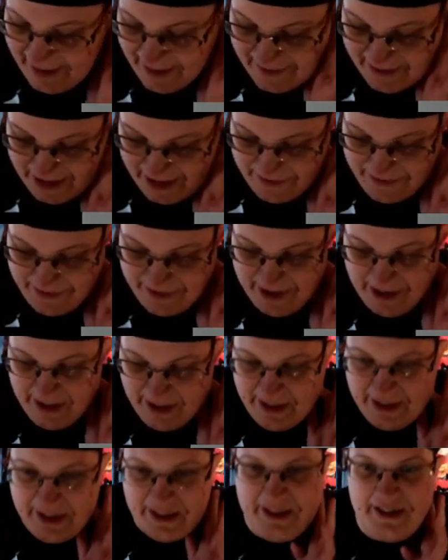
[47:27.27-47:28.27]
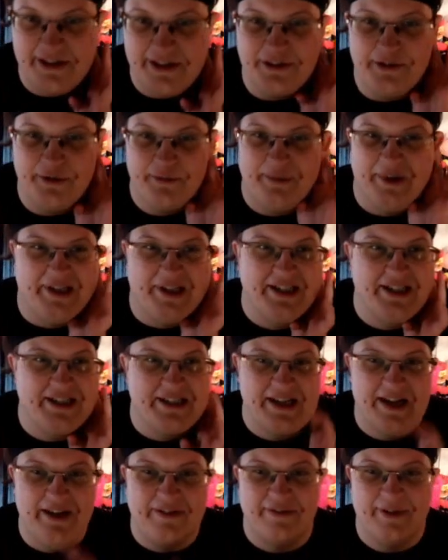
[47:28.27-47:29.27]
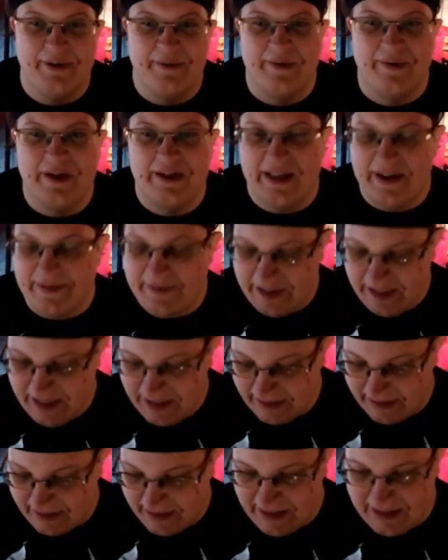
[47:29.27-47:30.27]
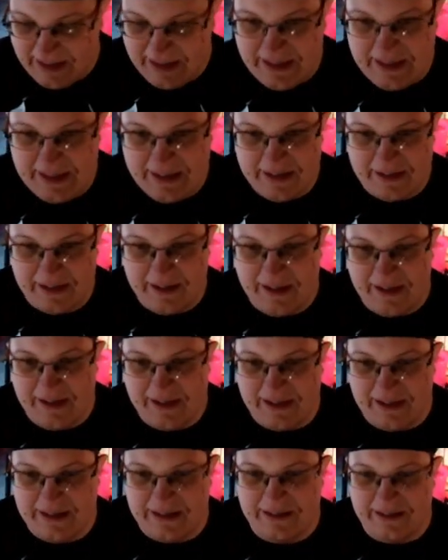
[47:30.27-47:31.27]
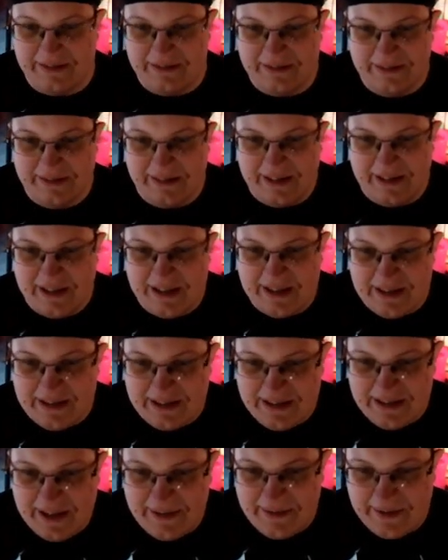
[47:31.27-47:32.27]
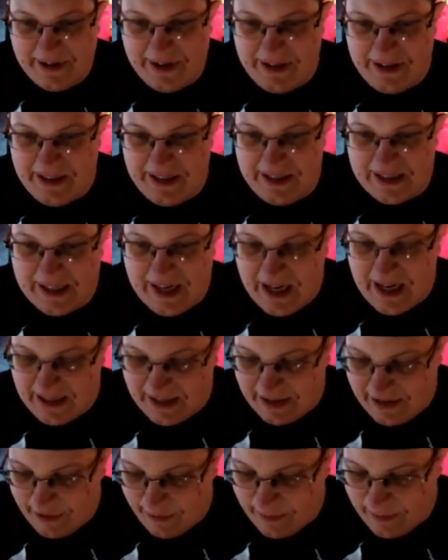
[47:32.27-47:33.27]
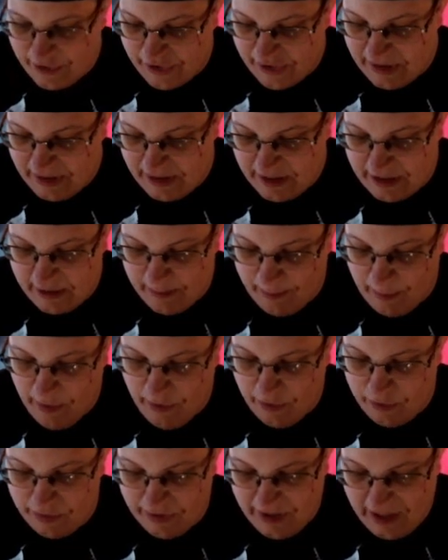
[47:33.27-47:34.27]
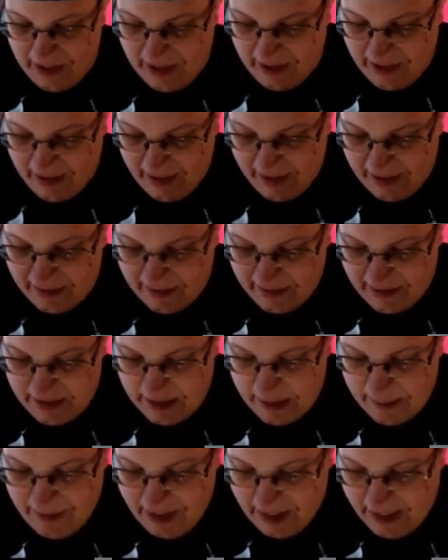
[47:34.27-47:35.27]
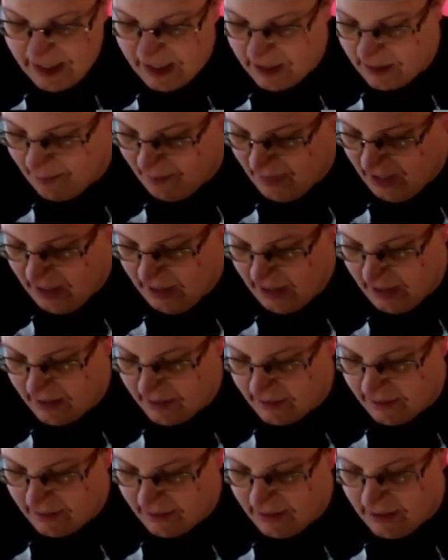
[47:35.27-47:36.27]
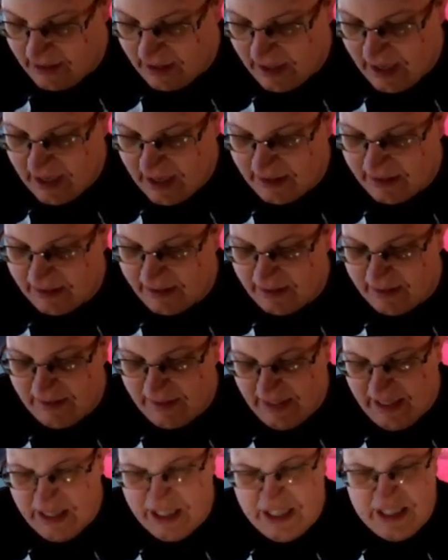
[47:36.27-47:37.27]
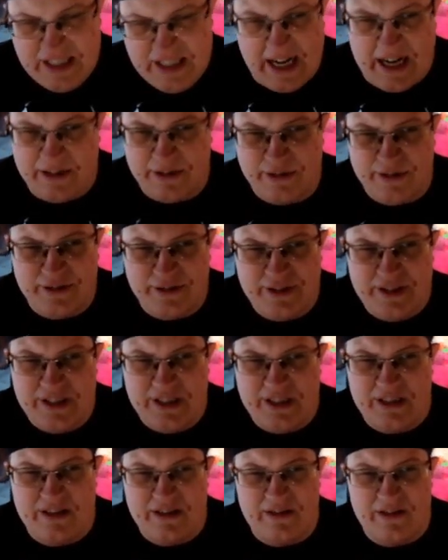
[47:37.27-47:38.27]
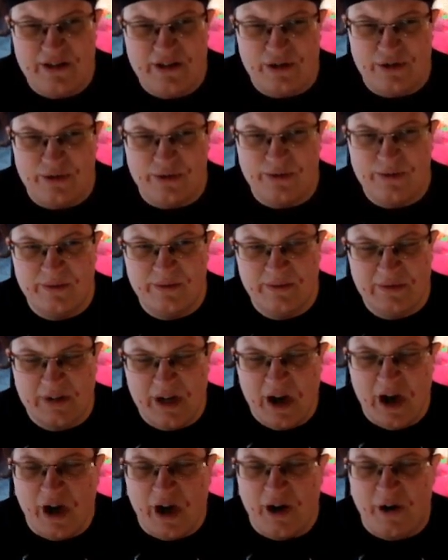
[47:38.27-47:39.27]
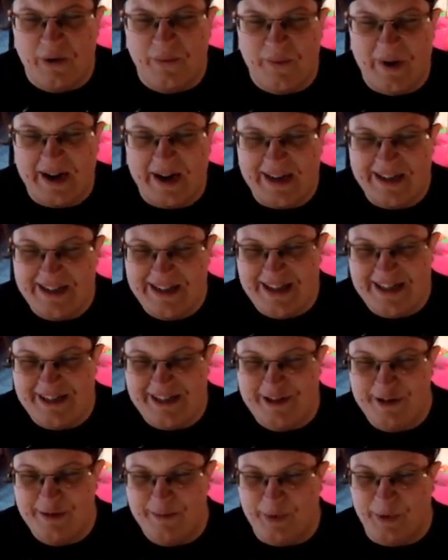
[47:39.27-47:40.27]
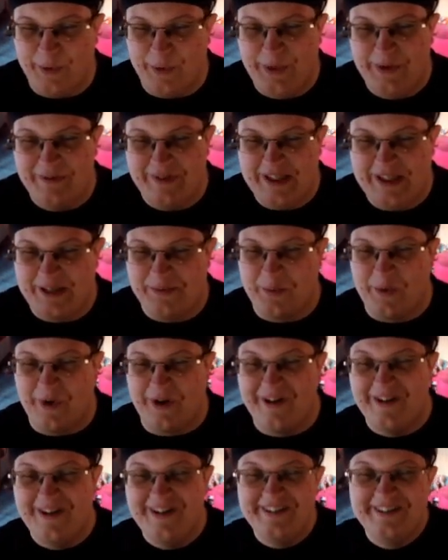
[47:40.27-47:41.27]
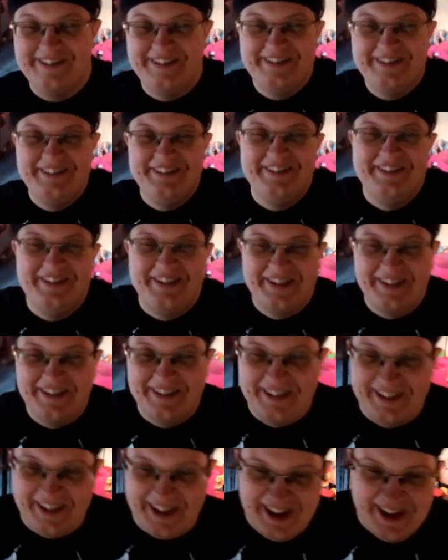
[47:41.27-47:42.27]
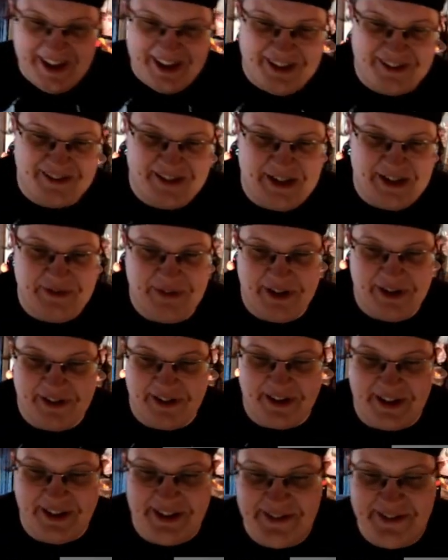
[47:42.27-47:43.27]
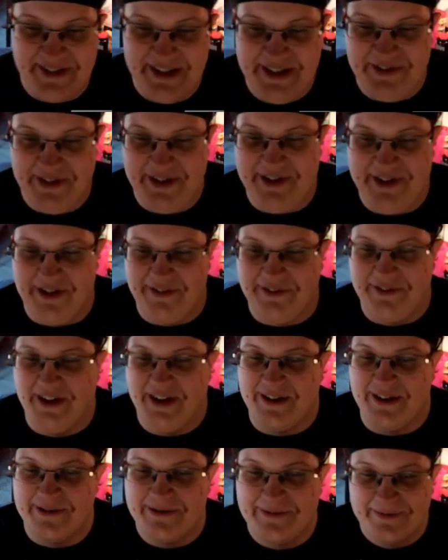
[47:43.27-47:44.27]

it was really cute, because everyone that was in this, that were in these costumes, or at least Mickey Minnie, and I think Donald did too, recognized who both of us were, and it was very fun.